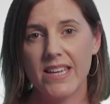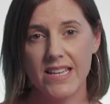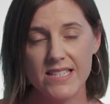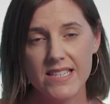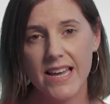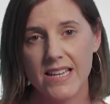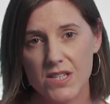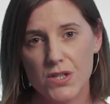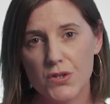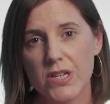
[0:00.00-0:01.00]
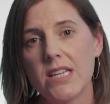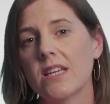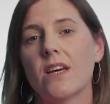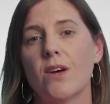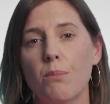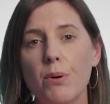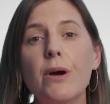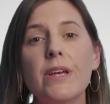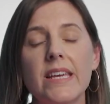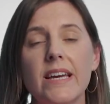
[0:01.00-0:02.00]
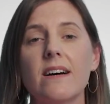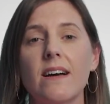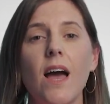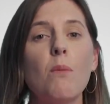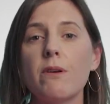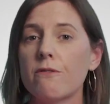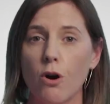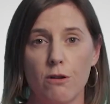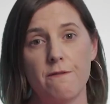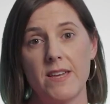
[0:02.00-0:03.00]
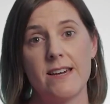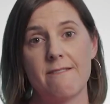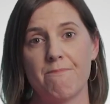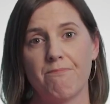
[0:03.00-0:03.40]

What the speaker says: into that industry per year, and we've got a figure.